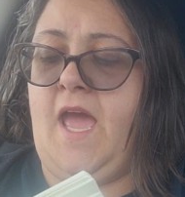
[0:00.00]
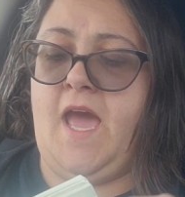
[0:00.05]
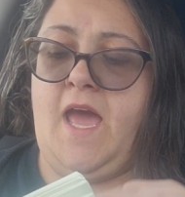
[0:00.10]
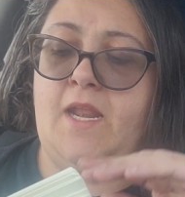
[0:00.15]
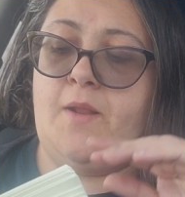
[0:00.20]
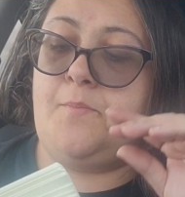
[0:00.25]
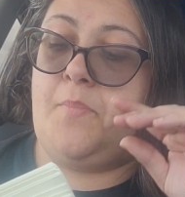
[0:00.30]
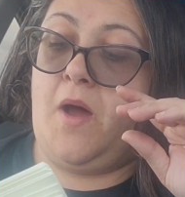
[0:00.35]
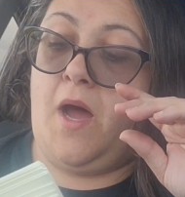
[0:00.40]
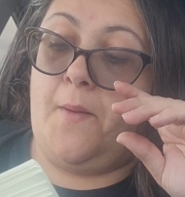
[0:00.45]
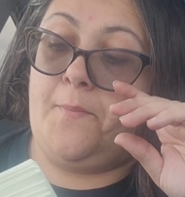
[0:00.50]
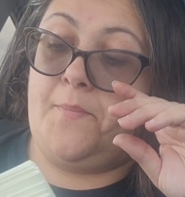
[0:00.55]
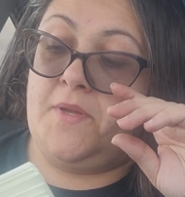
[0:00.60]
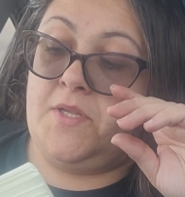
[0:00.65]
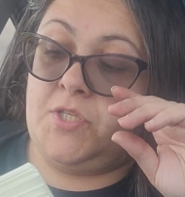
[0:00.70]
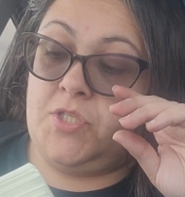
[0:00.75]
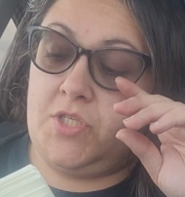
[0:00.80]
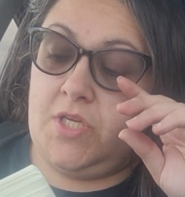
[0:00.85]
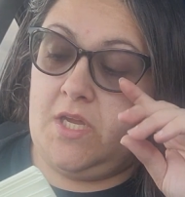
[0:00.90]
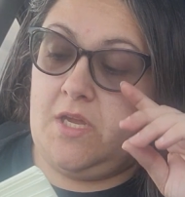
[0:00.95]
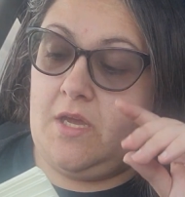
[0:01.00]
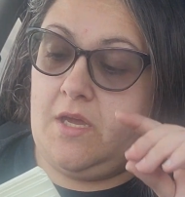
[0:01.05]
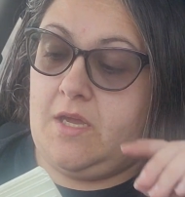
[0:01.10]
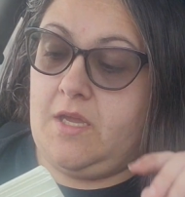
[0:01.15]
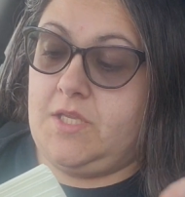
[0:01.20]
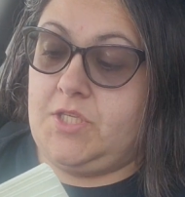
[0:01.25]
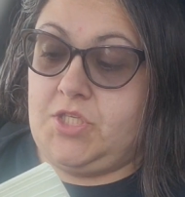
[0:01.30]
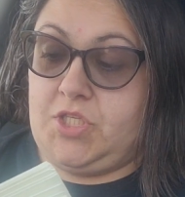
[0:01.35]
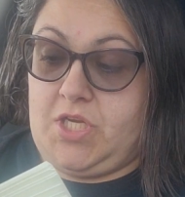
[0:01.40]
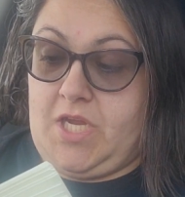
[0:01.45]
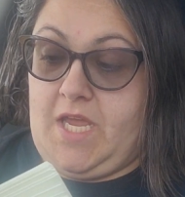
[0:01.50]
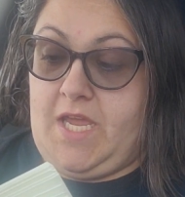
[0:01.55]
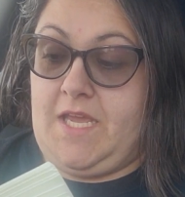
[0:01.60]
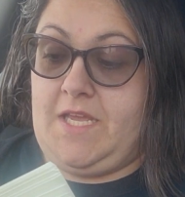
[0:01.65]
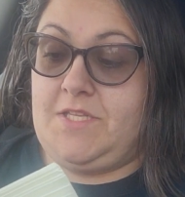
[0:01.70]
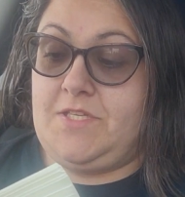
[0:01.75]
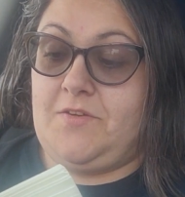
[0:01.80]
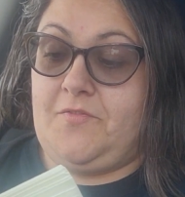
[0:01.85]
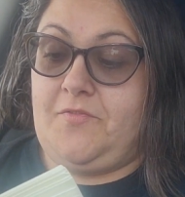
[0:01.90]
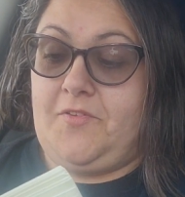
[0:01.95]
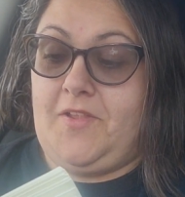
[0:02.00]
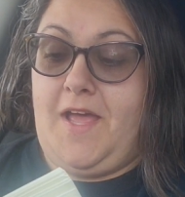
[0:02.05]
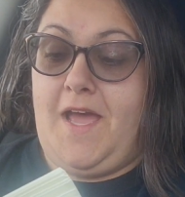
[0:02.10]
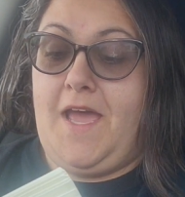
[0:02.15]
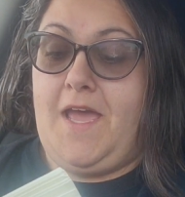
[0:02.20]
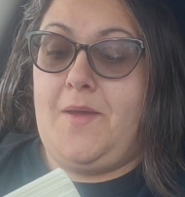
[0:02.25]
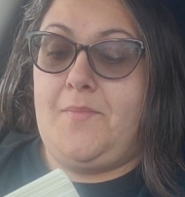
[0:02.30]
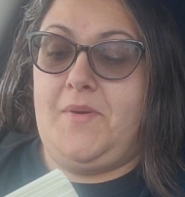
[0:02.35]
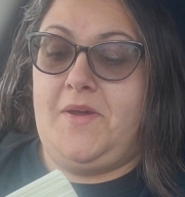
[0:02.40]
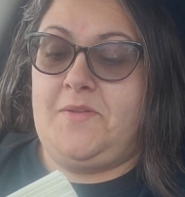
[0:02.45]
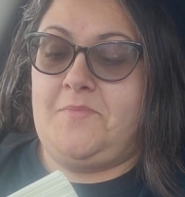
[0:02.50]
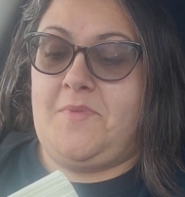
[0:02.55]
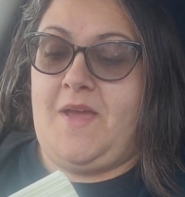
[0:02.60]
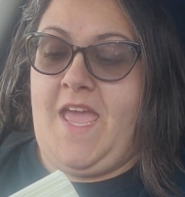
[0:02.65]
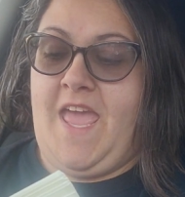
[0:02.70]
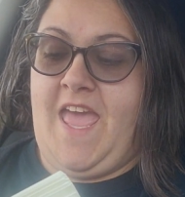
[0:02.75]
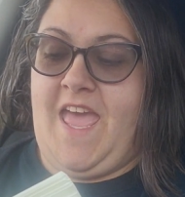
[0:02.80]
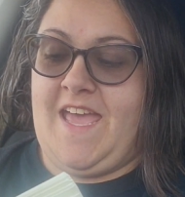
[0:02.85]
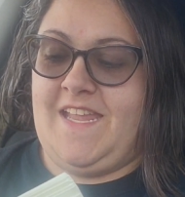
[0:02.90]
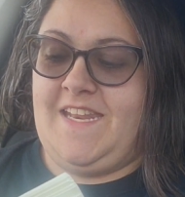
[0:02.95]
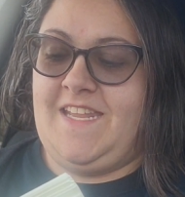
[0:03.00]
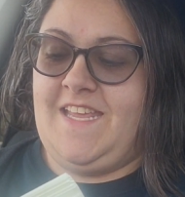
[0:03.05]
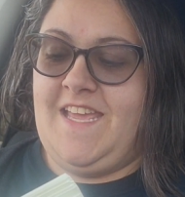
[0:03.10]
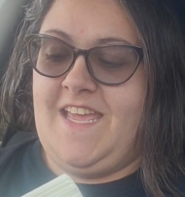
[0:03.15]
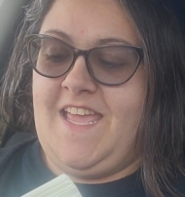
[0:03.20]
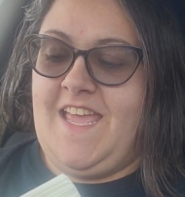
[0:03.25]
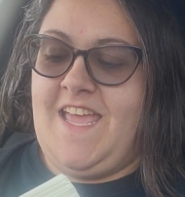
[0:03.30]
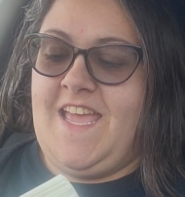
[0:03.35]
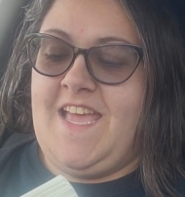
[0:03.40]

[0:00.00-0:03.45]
had a popinjay to fly above my head,